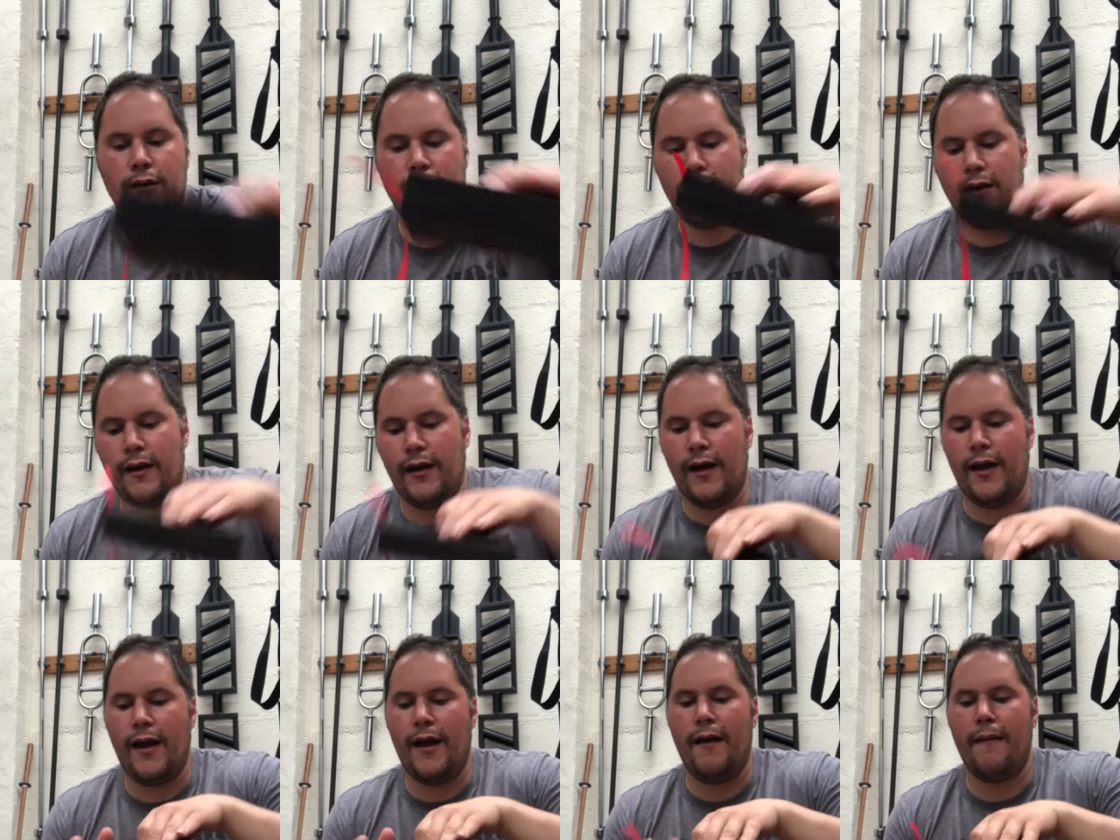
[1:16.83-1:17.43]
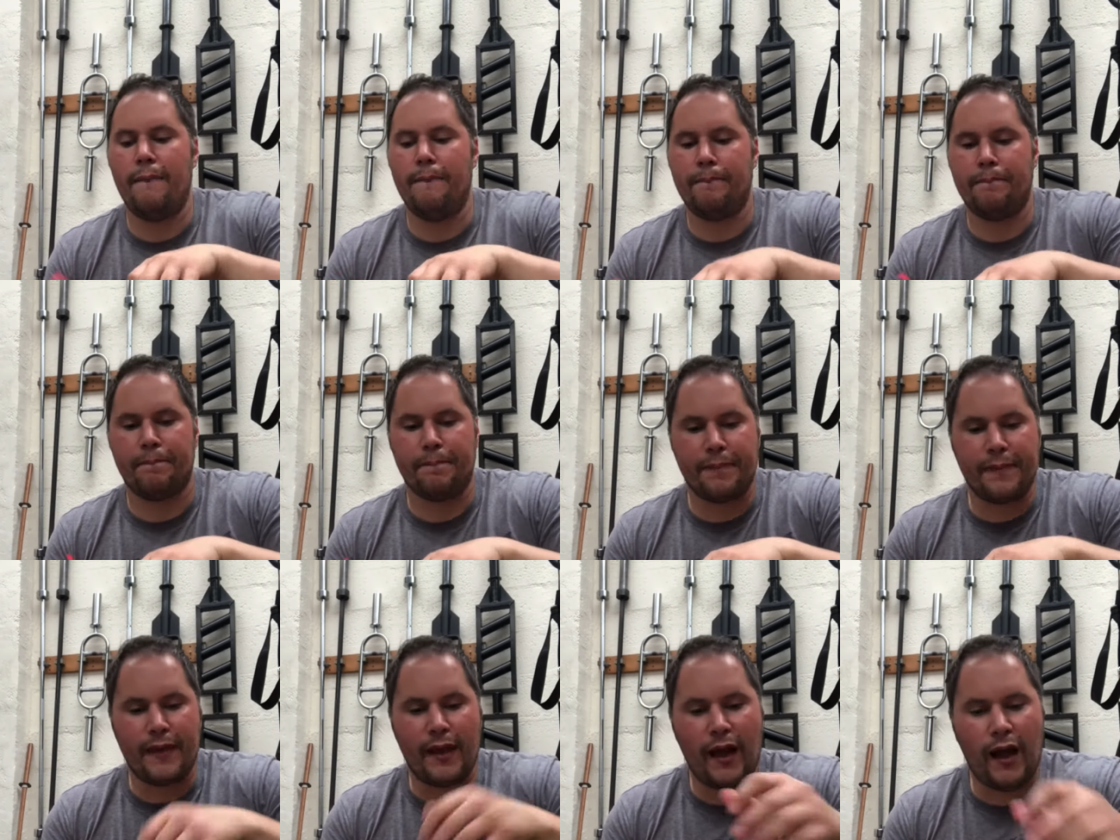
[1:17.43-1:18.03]

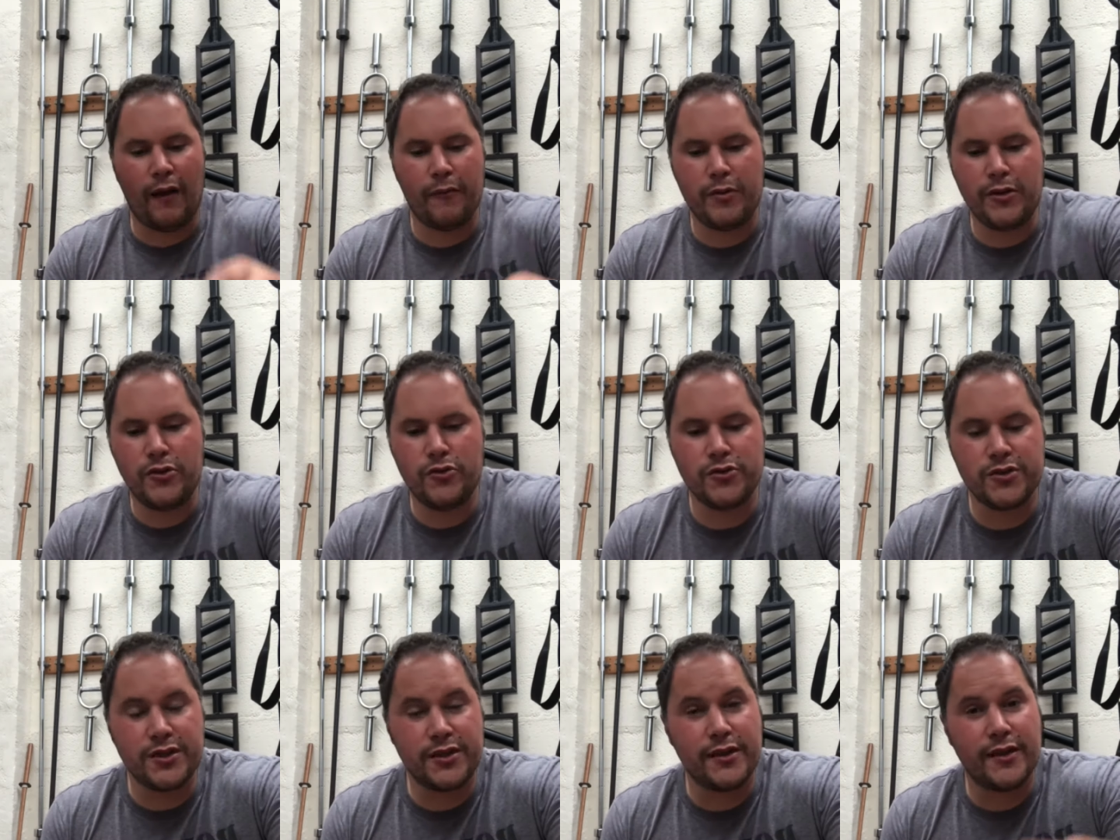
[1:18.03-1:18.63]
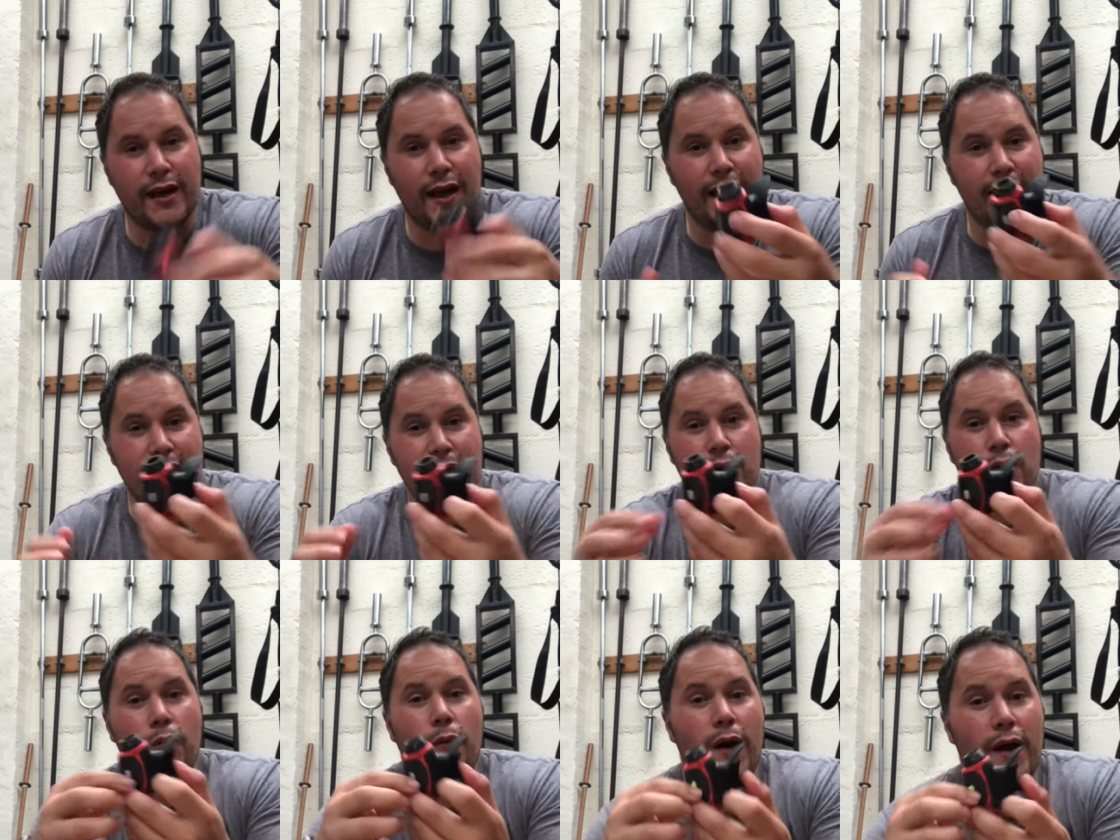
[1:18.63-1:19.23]
I've been using it a little
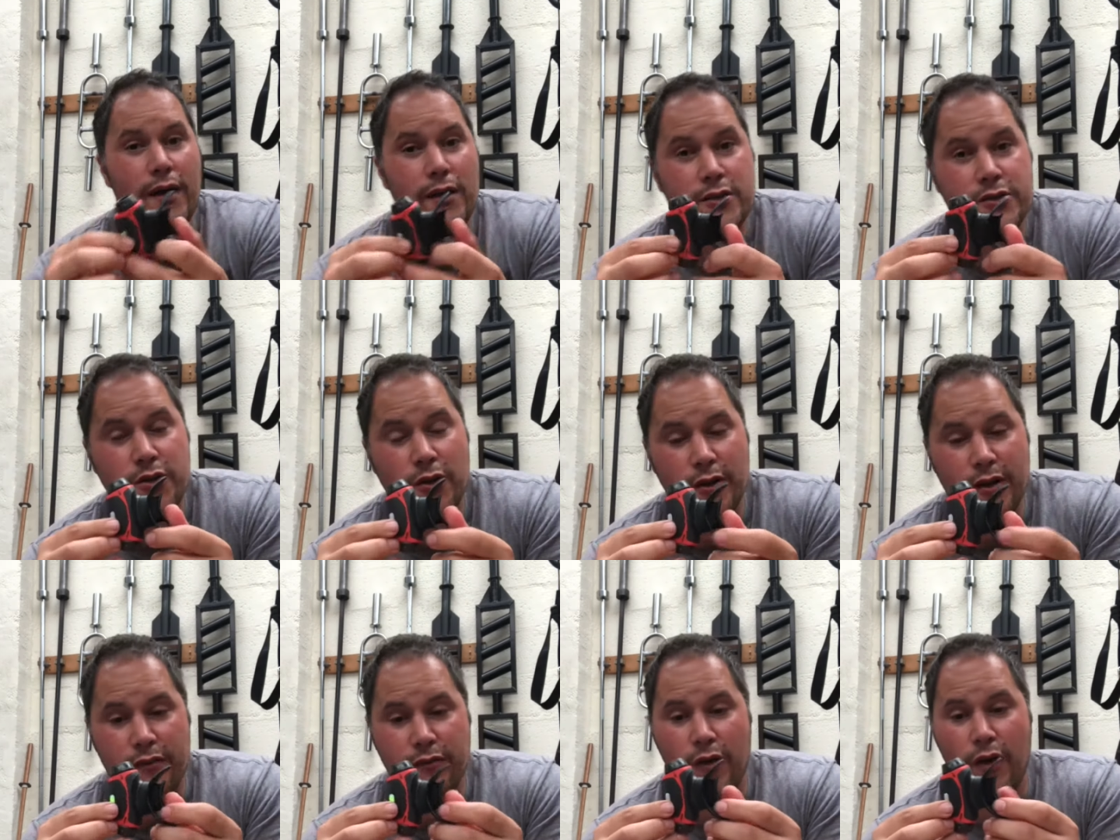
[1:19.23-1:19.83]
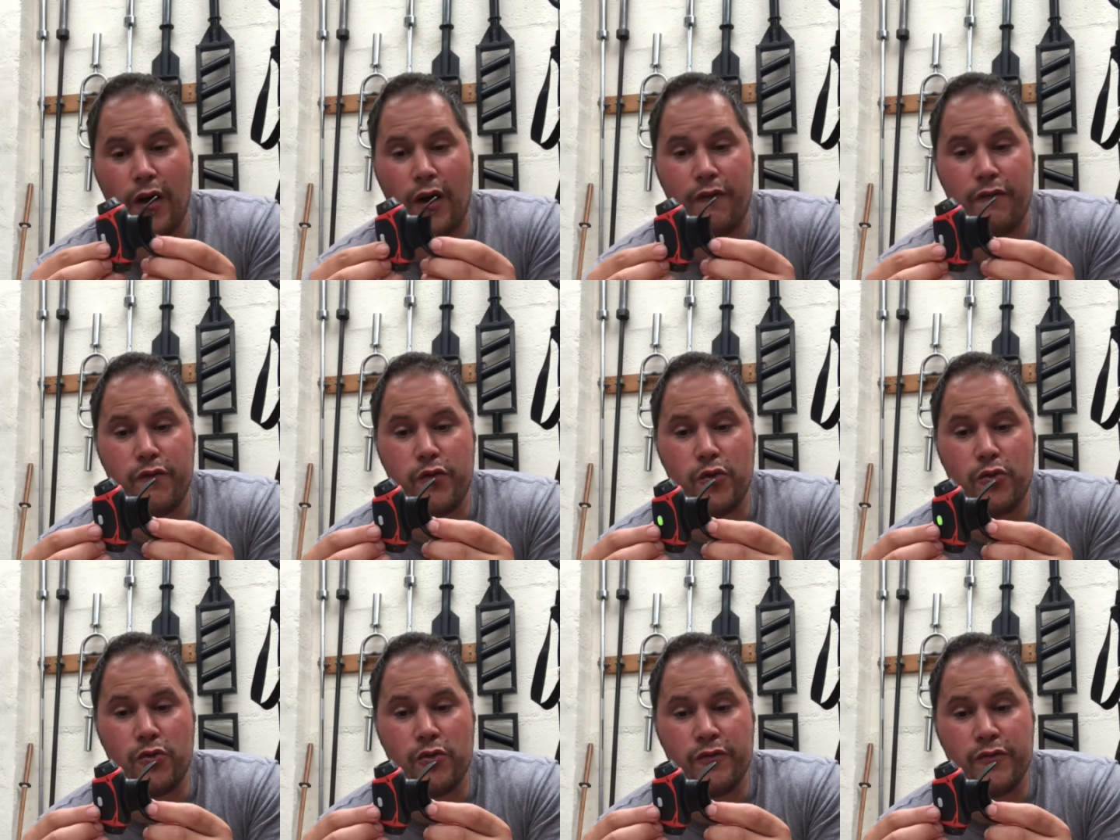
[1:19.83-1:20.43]
while, so I'll give it a full
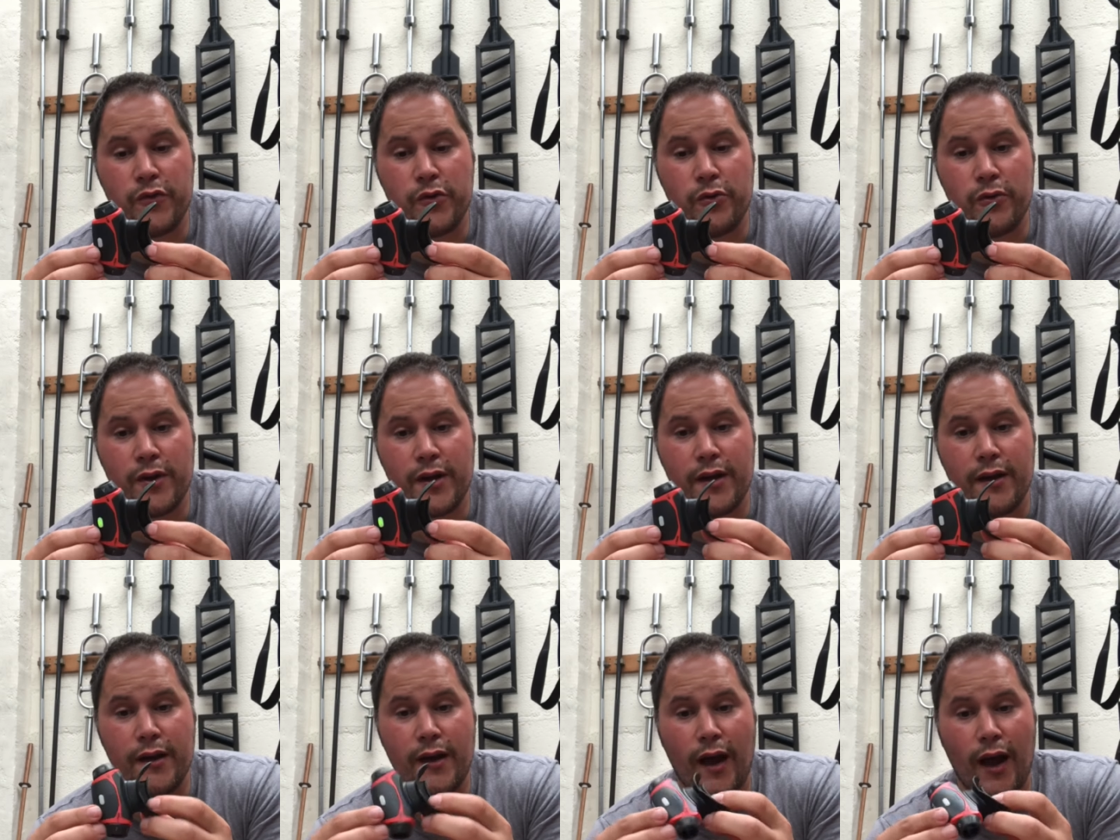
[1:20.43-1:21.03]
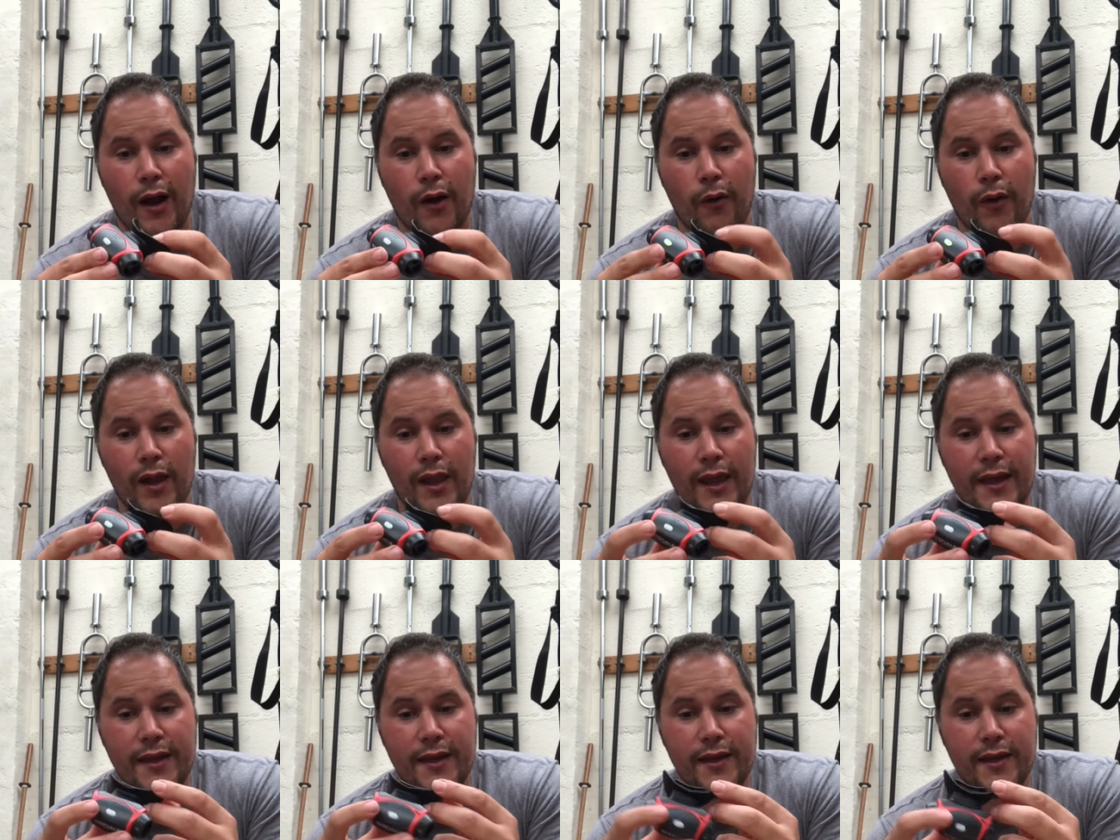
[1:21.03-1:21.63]
review on it. I quite
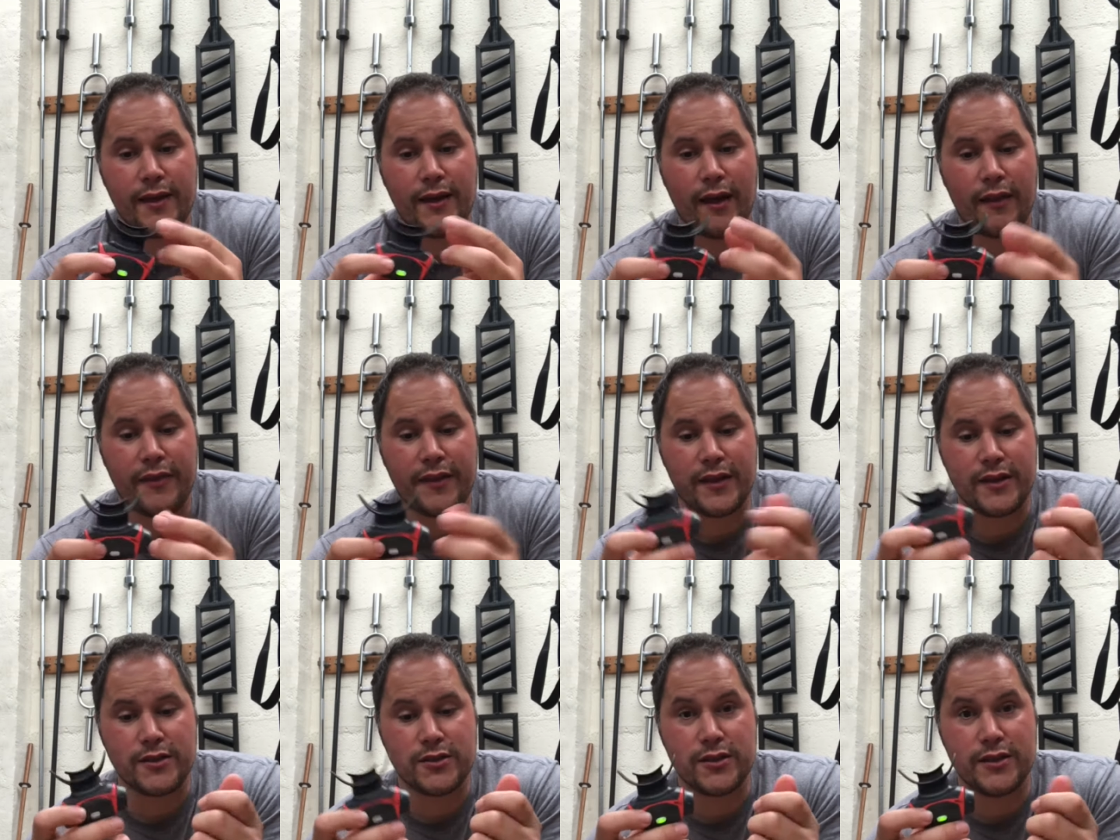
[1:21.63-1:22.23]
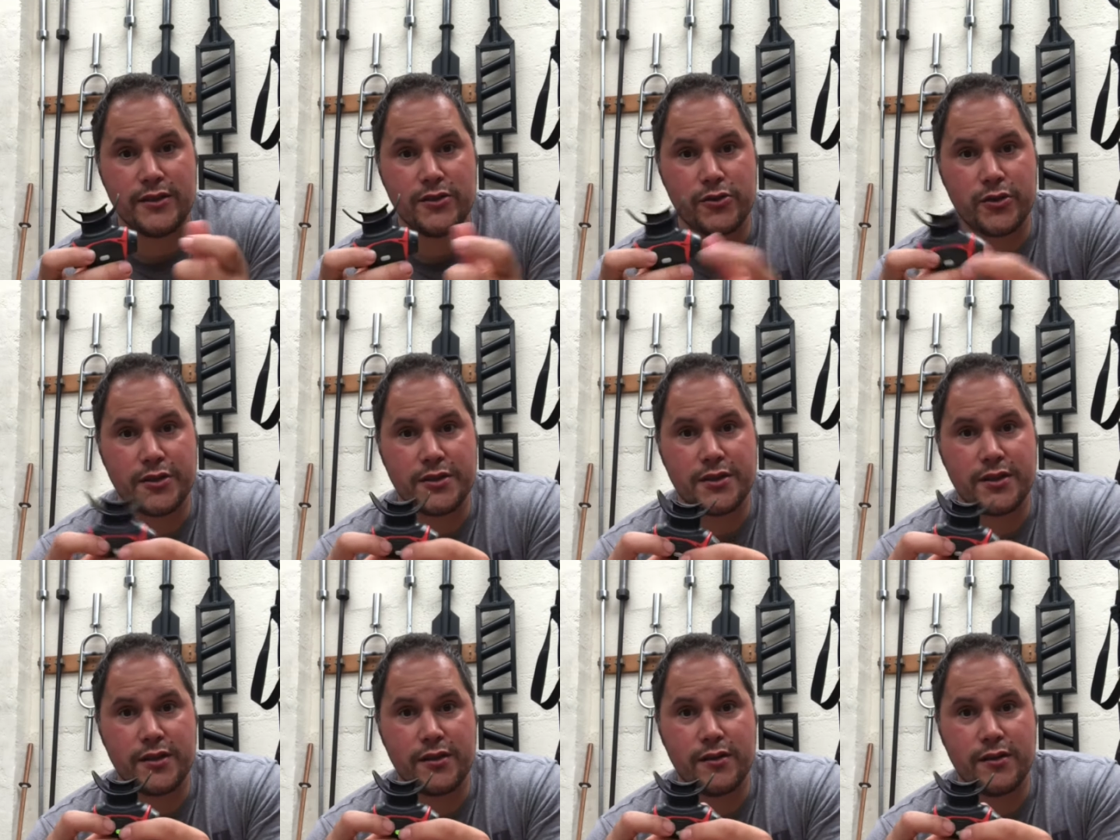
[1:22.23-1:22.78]
like it. I think it's interesting.